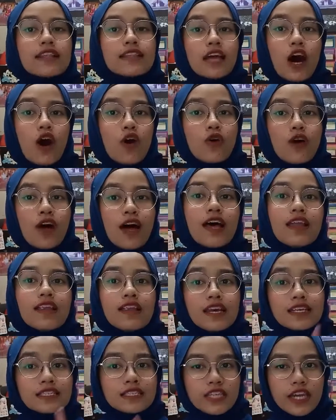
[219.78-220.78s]
Now,
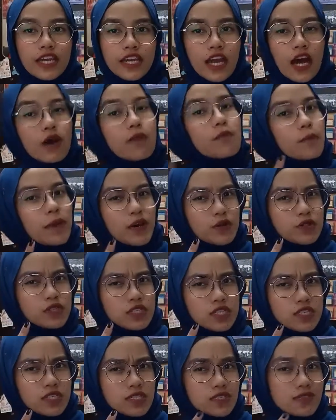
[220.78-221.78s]
let's check out
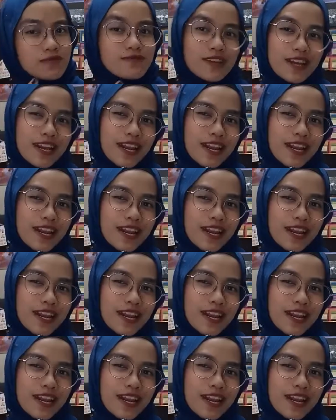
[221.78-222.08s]
meiosis.